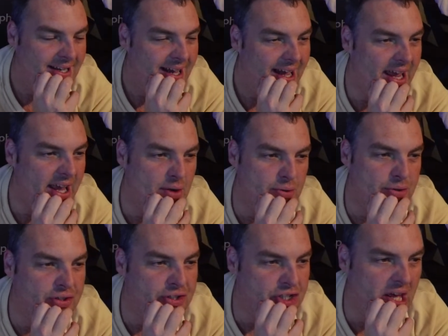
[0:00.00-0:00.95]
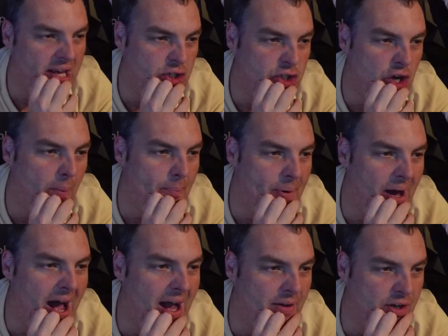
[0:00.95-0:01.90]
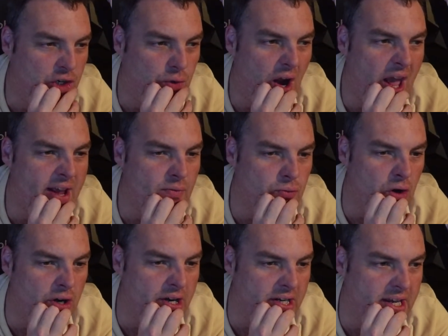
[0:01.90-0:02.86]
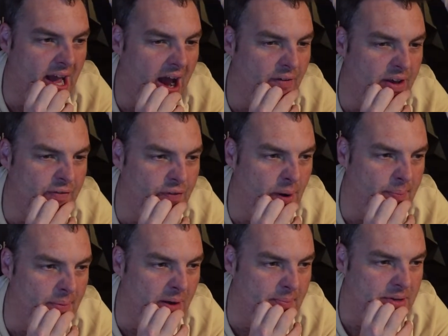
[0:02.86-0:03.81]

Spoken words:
Eagles slingshot back. Great run and carry from them.